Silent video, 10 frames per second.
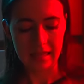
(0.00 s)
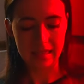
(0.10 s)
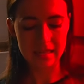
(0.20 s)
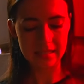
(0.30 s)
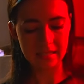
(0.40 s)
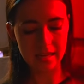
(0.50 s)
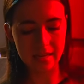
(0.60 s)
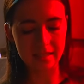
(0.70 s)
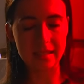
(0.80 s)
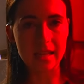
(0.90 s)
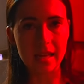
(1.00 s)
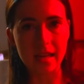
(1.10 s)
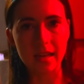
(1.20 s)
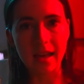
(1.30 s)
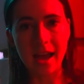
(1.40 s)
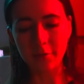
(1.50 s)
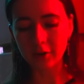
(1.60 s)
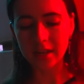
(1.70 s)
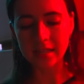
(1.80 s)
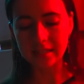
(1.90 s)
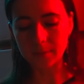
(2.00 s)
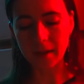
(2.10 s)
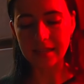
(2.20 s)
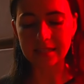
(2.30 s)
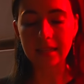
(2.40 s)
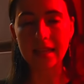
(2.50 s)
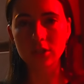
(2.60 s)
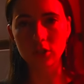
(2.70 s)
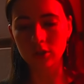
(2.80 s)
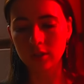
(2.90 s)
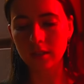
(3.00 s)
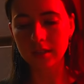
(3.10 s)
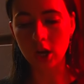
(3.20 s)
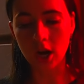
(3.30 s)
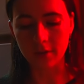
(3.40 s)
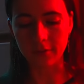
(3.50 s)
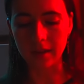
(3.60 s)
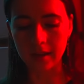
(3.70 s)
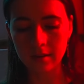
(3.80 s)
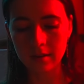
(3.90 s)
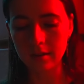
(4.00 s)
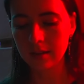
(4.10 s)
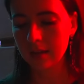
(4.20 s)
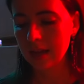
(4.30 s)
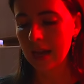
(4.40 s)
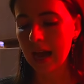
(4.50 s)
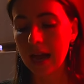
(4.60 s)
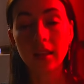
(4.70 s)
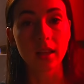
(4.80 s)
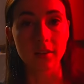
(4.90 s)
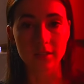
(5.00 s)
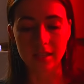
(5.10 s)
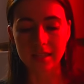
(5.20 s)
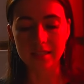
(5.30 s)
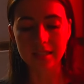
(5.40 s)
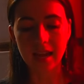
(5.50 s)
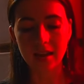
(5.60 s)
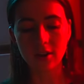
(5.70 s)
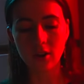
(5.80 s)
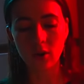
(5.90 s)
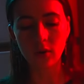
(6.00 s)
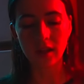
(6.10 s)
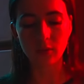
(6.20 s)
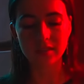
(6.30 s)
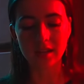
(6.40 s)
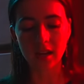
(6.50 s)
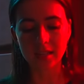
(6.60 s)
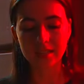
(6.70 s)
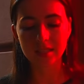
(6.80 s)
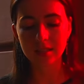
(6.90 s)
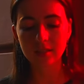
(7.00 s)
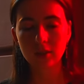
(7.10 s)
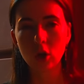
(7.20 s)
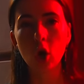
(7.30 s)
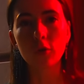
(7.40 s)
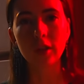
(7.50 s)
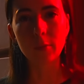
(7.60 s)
This is the African spiced lentil coffin. I love this. I know it was not overly